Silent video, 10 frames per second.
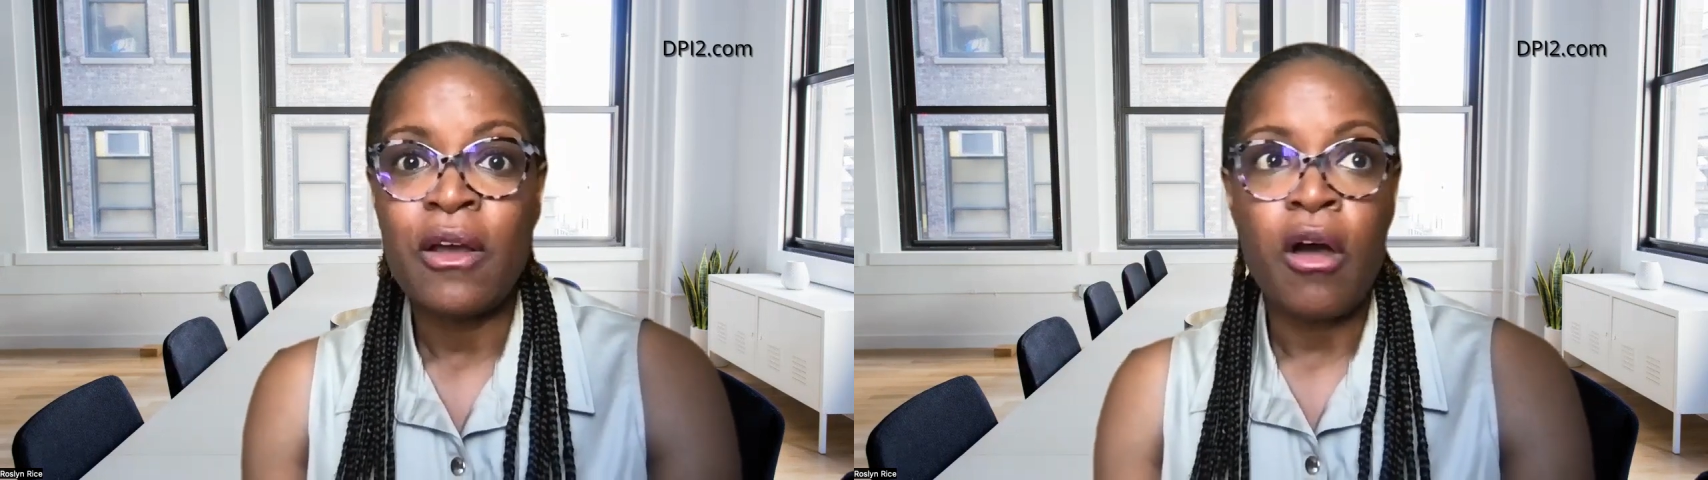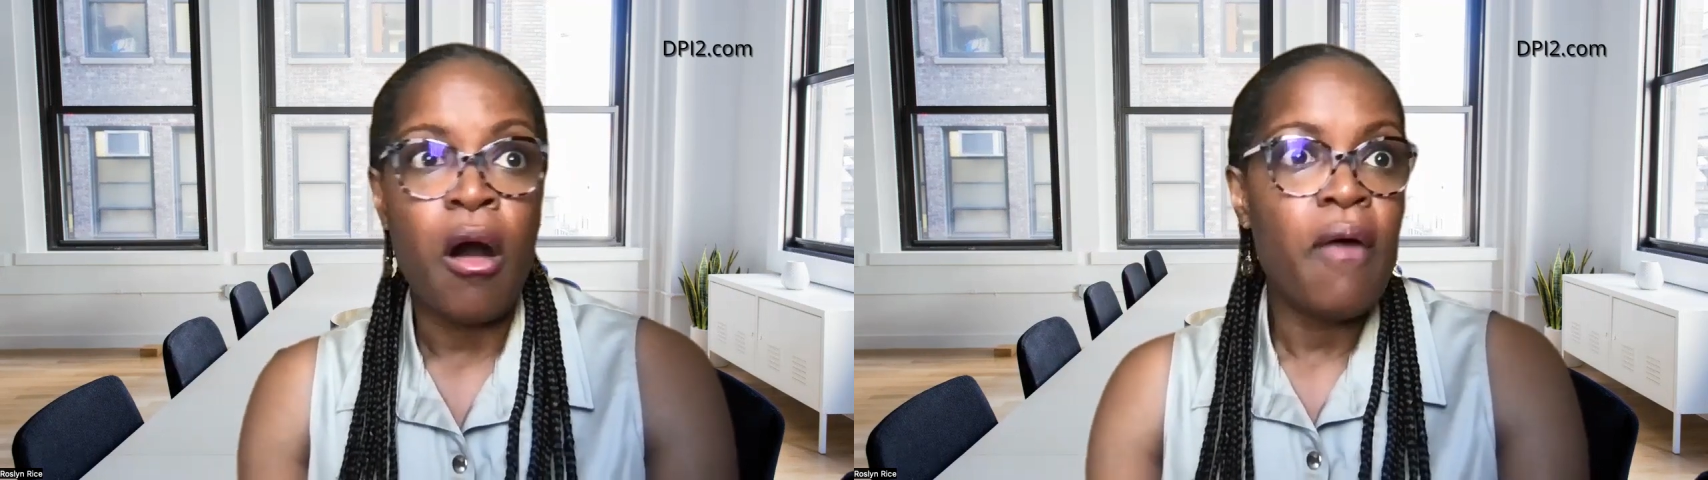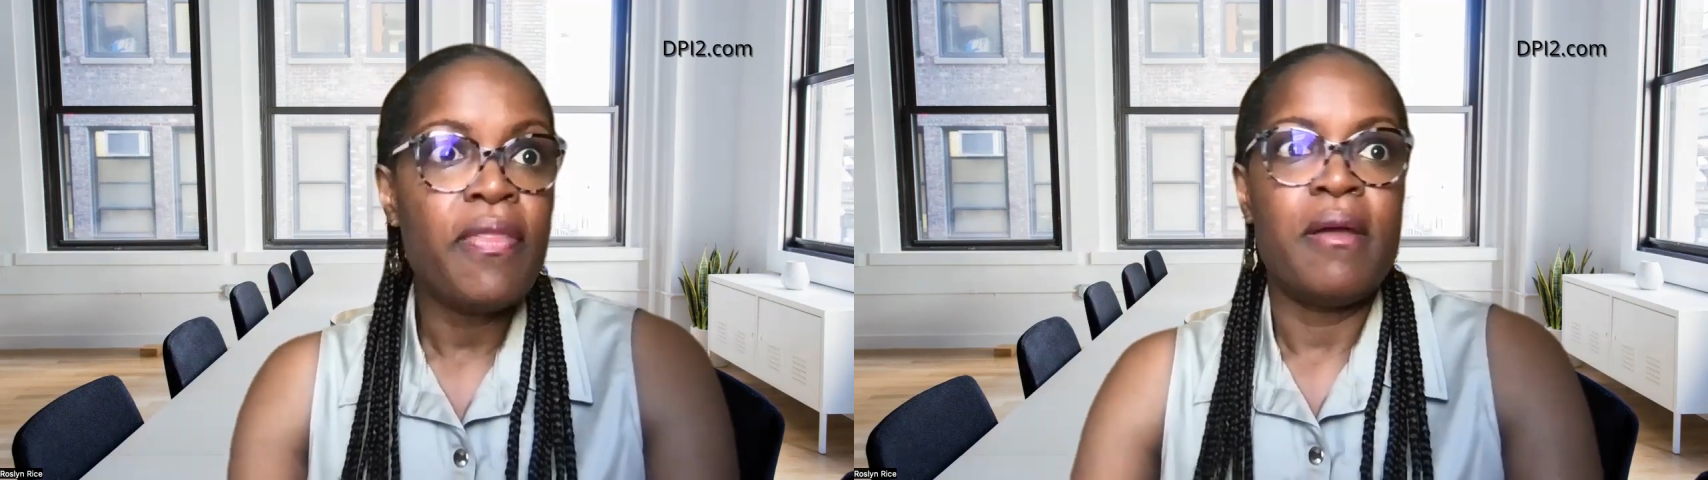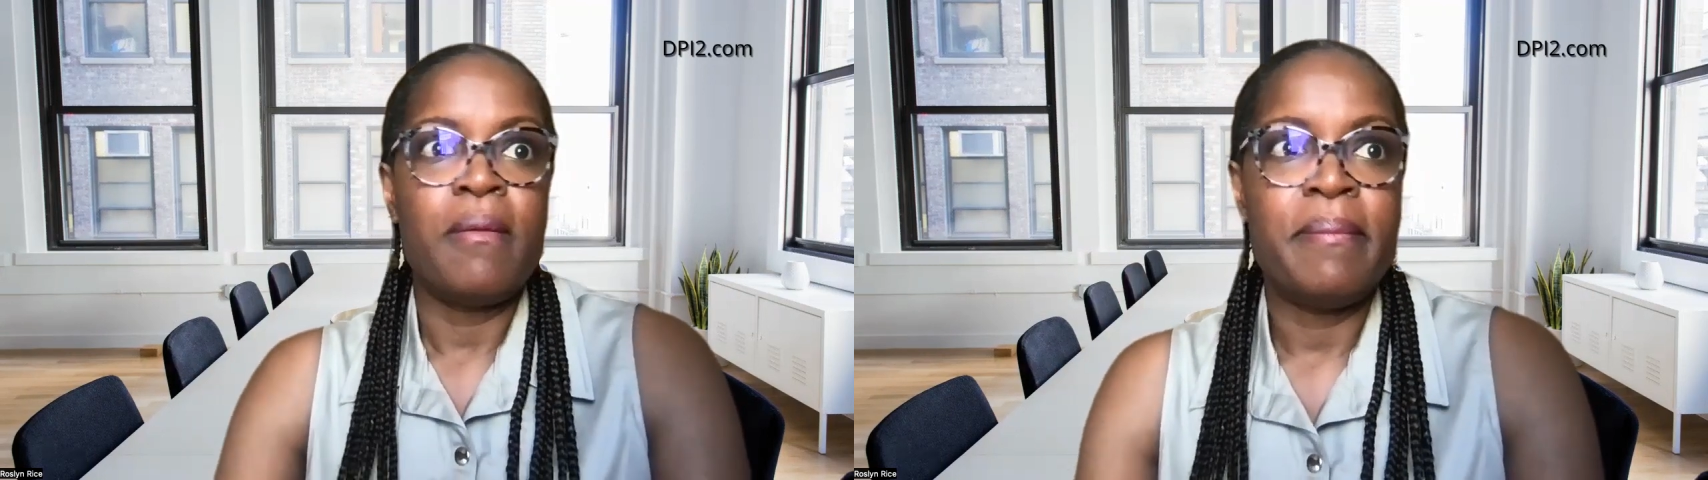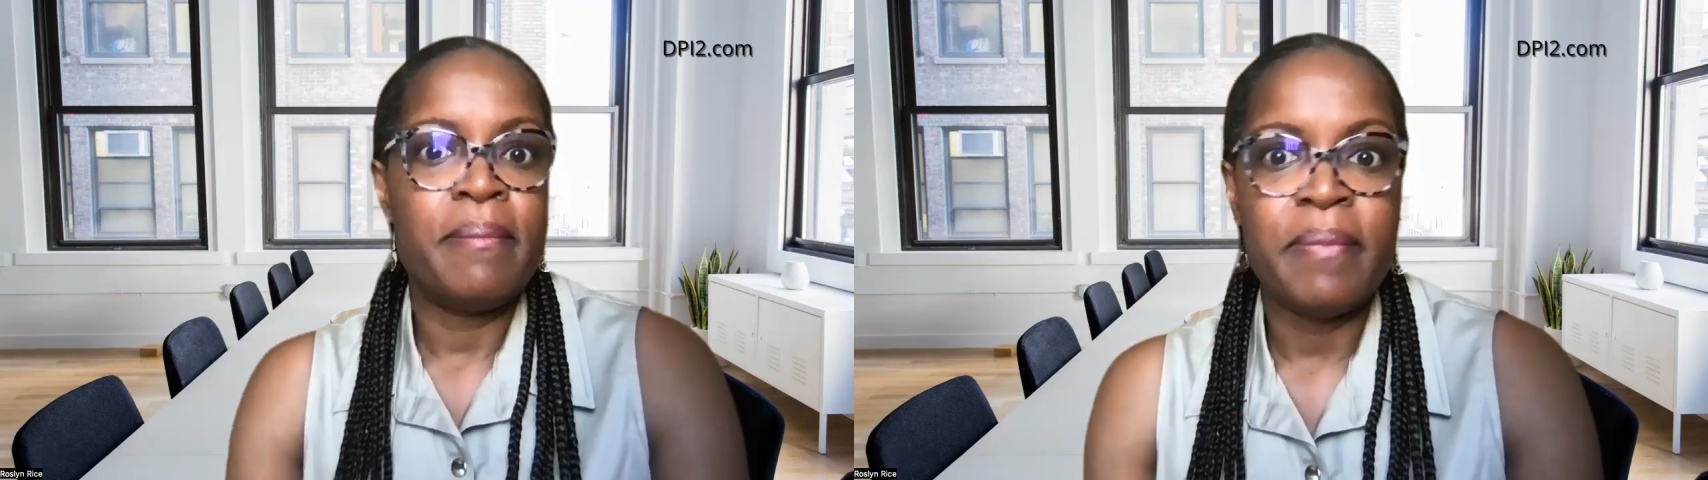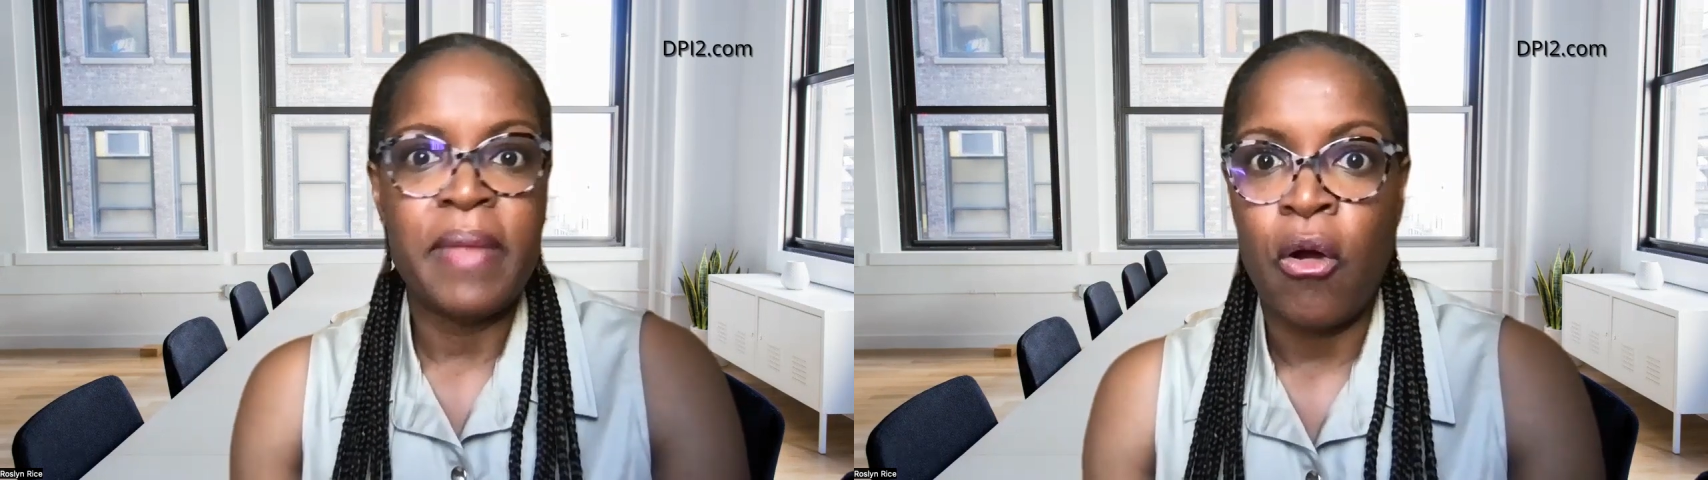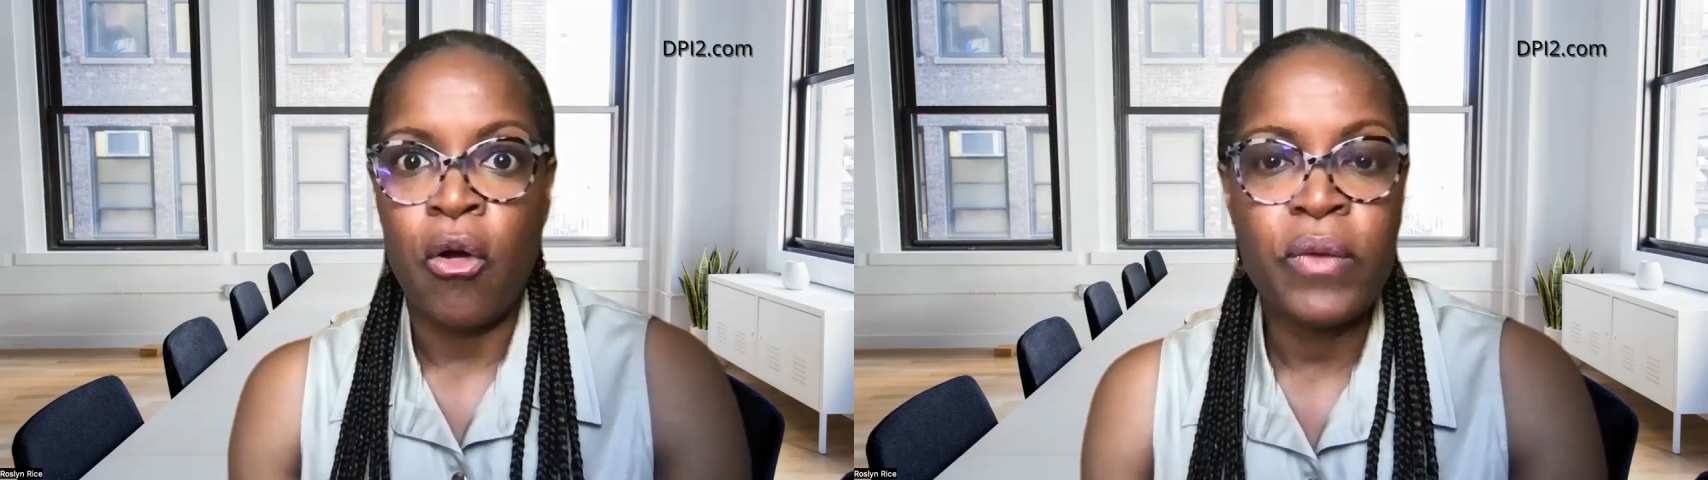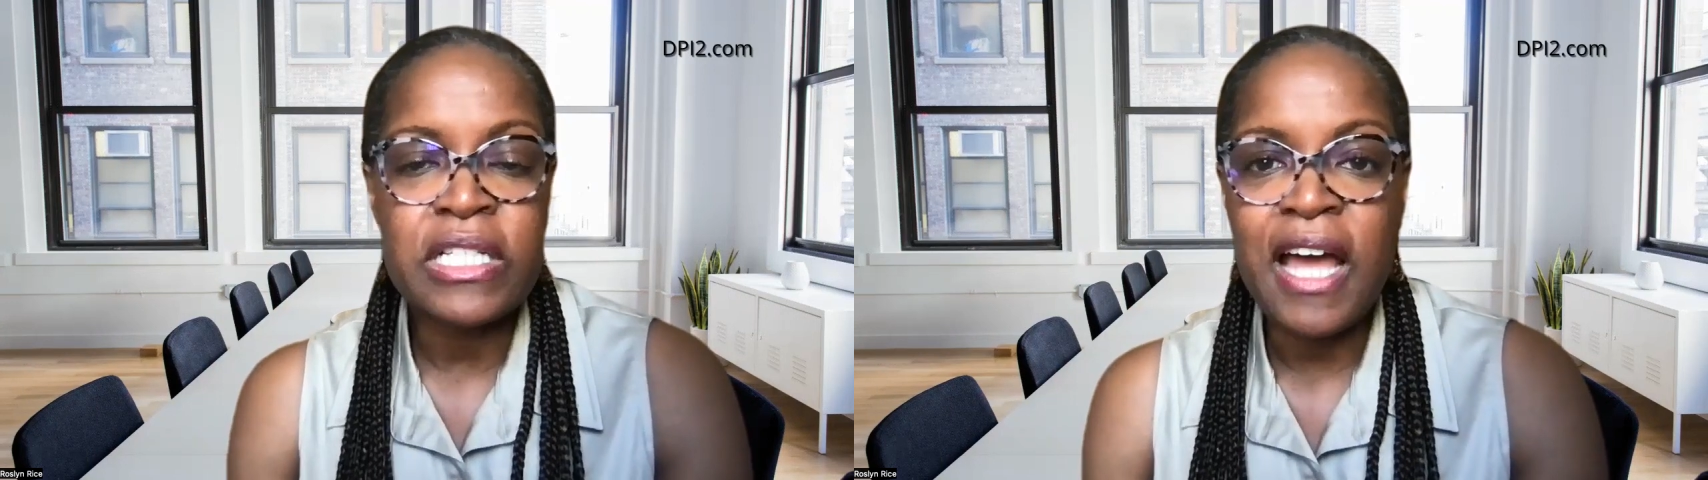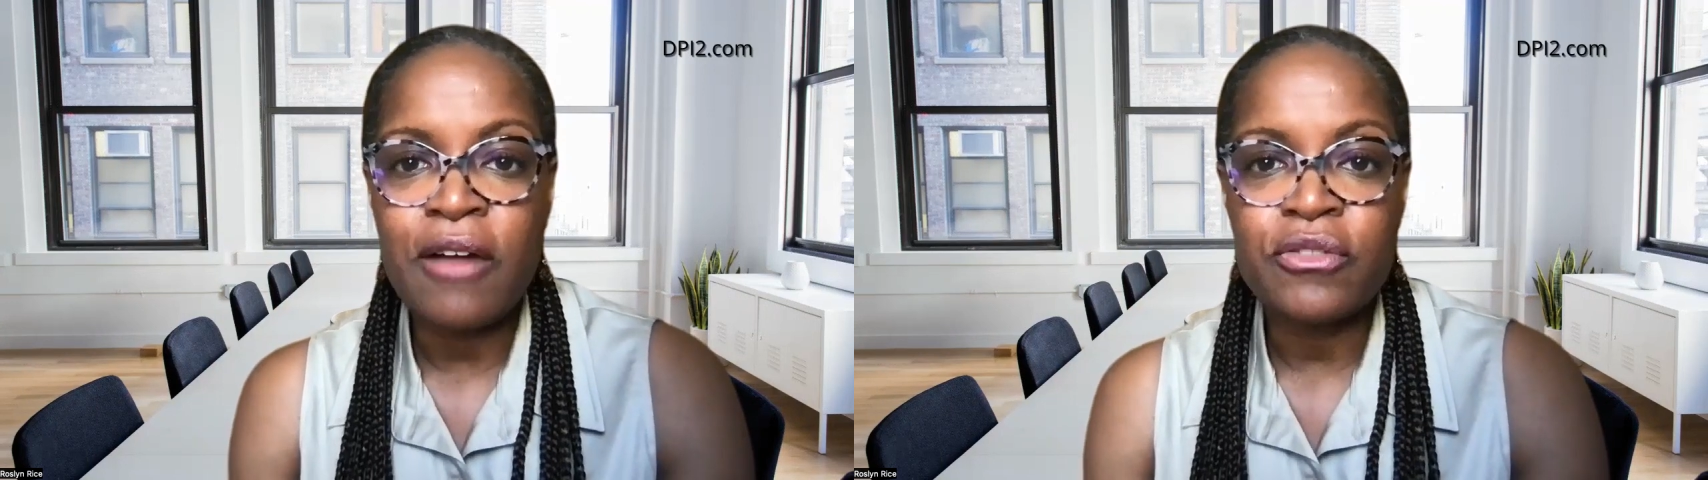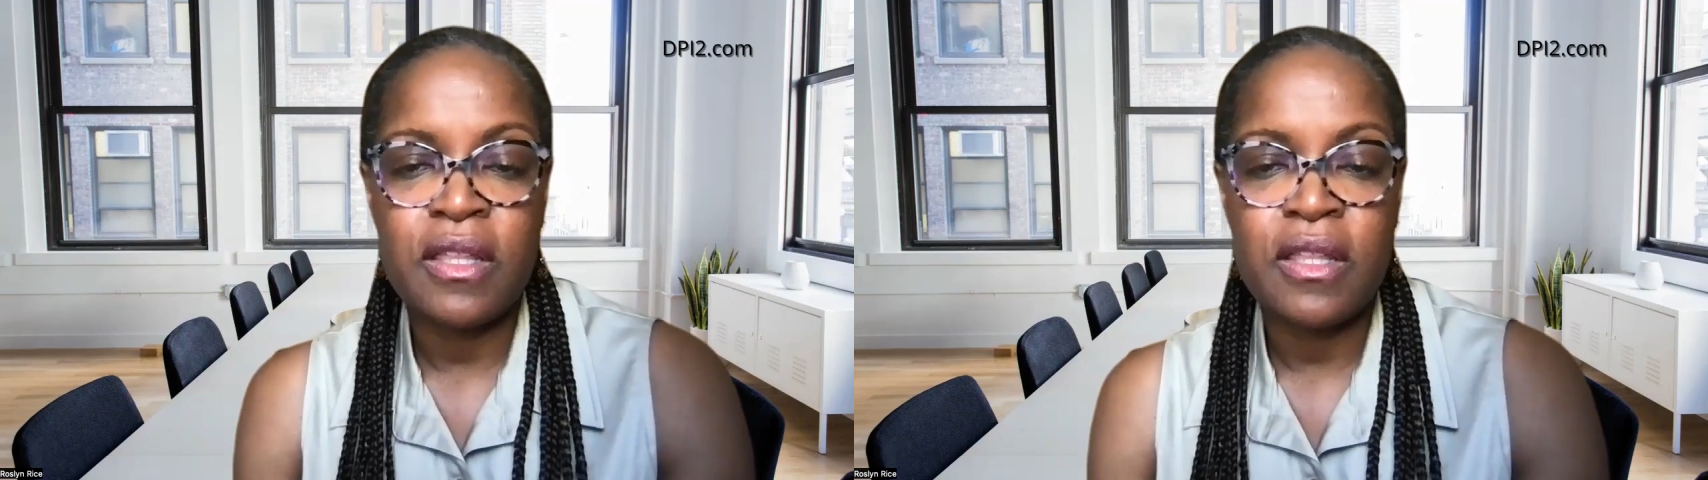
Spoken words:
Call them or reach out